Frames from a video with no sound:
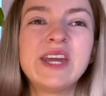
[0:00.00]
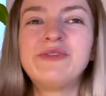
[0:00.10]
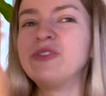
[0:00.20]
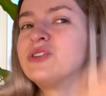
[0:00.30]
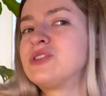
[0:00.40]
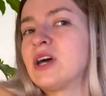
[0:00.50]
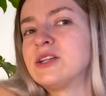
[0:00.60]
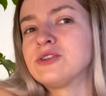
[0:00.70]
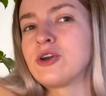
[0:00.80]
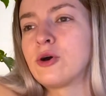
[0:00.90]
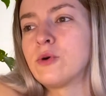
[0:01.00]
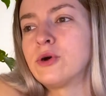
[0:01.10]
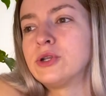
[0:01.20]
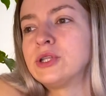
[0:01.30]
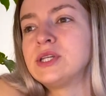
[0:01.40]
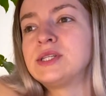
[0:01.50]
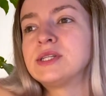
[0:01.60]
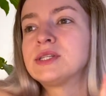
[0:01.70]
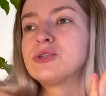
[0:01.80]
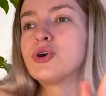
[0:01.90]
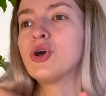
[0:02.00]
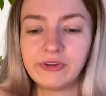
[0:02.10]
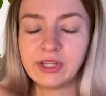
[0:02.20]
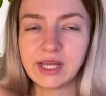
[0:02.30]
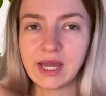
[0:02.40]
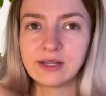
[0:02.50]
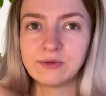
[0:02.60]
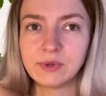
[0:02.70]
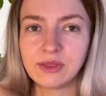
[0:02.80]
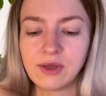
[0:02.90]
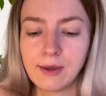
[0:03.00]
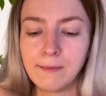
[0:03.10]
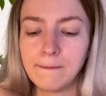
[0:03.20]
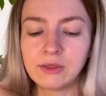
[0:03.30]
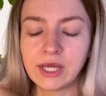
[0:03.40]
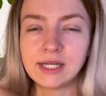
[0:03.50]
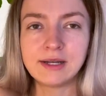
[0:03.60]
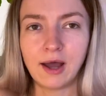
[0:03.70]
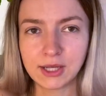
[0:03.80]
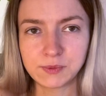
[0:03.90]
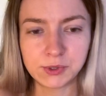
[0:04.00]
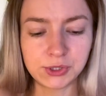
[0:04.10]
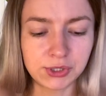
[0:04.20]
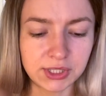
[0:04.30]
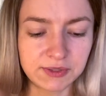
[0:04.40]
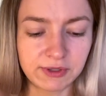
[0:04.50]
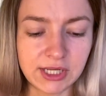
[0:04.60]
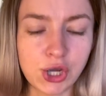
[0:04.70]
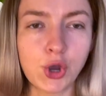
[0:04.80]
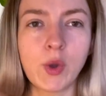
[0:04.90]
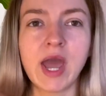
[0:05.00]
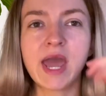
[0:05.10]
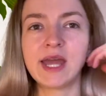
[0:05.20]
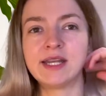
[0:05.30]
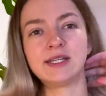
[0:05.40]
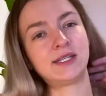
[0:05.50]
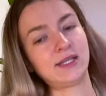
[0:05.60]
If you decide to go on, this is not affiliated with them. They didn't ask me to do this video, and